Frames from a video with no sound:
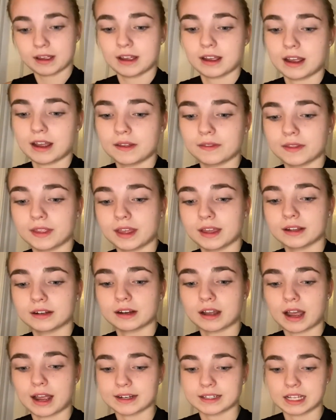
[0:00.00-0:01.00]
And then
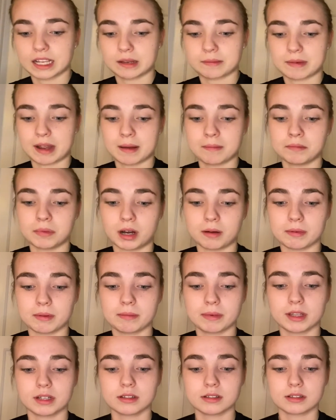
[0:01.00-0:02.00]
I take my bobby
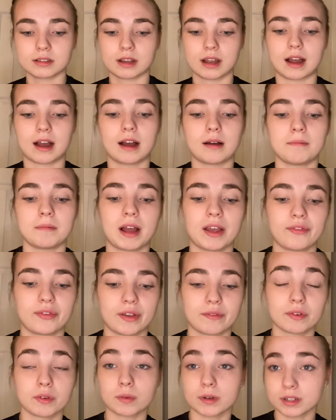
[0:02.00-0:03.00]
pins, my
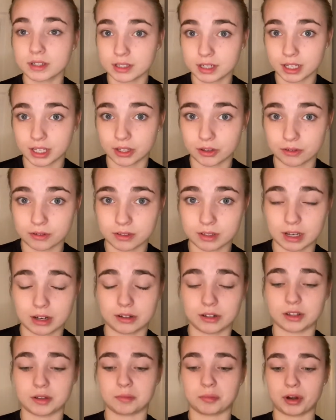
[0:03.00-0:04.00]
favorite ones to use, I don't
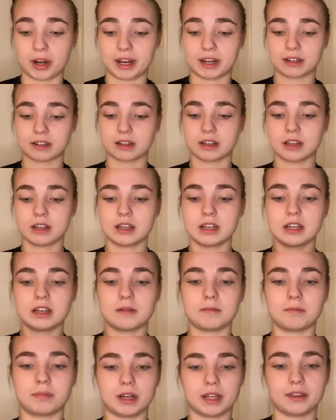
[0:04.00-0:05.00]
know the brand,
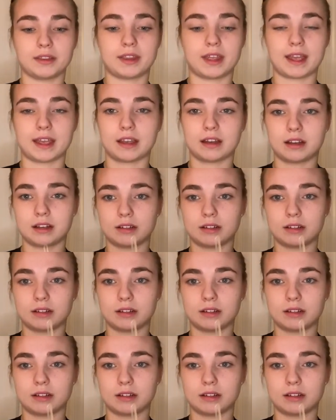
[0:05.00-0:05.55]
but they're